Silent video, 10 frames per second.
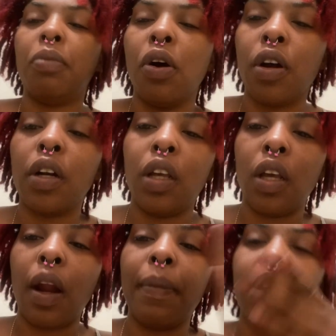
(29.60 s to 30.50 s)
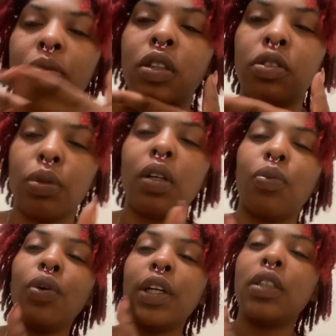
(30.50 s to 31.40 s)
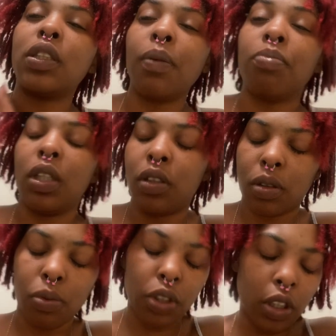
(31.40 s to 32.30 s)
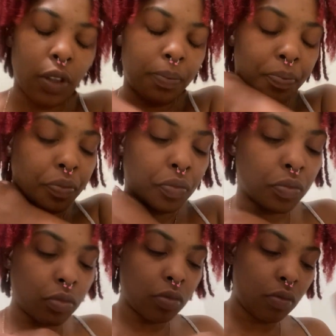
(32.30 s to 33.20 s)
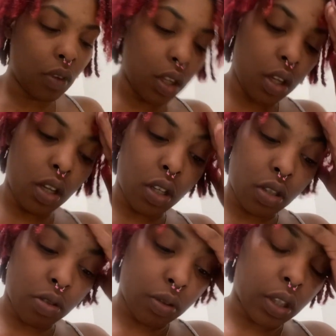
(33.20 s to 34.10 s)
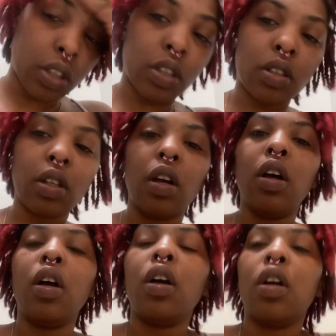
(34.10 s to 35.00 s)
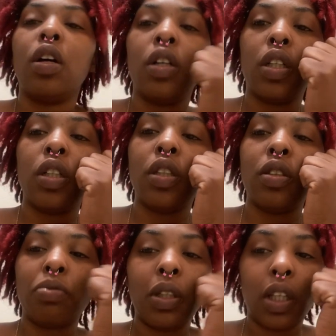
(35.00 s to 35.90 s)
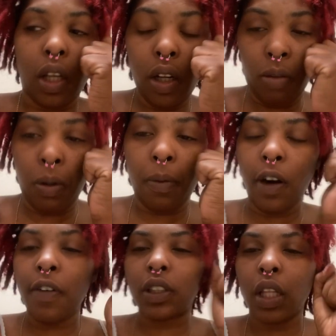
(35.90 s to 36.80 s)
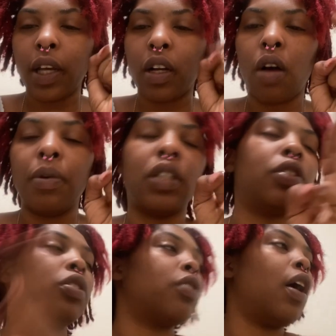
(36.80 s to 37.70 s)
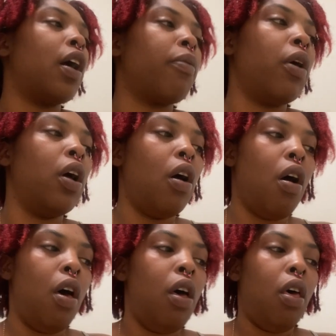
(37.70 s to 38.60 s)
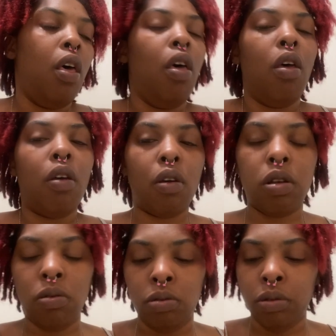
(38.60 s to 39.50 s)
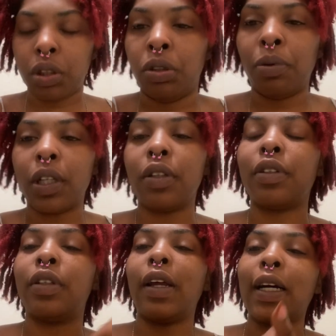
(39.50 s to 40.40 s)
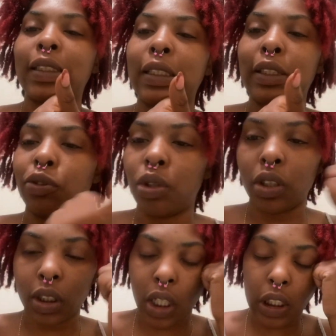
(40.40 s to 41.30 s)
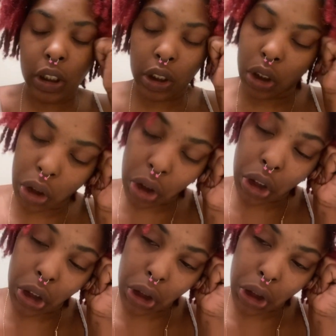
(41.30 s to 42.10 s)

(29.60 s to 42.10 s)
morning. I've been up since what, 1 something this morning. This is really it's really killing me, but I'm about to like, comment, and subscribe. We're going to doctors, going to doctors.